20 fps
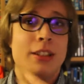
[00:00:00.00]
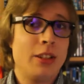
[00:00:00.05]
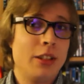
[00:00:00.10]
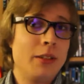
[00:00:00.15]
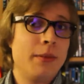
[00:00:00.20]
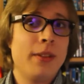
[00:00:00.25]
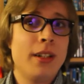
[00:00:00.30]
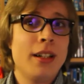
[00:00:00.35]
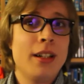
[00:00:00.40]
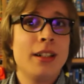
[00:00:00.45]

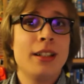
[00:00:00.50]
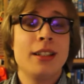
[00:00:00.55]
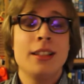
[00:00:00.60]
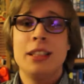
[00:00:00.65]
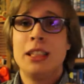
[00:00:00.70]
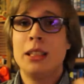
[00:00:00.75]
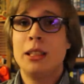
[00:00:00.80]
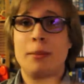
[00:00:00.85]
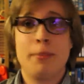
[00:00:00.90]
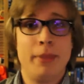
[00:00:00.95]
so far,
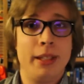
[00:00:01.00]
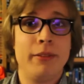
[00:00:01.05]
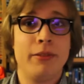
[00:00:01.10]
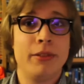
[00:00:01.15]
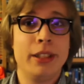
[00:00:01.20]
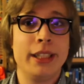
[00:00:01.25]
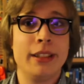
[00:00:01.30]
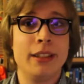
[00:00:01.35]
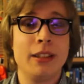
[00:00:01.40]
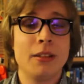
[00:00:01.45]
it's been
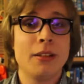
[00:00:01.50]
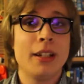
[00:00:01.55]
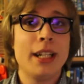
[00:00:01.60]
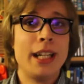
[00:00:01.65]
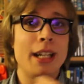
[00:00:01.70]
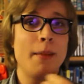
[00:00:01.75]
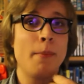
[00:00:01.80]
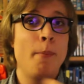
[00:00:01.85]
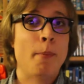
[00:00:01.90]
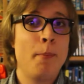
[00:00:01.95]
freaking
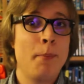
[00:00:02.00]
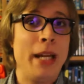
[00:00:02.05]
great.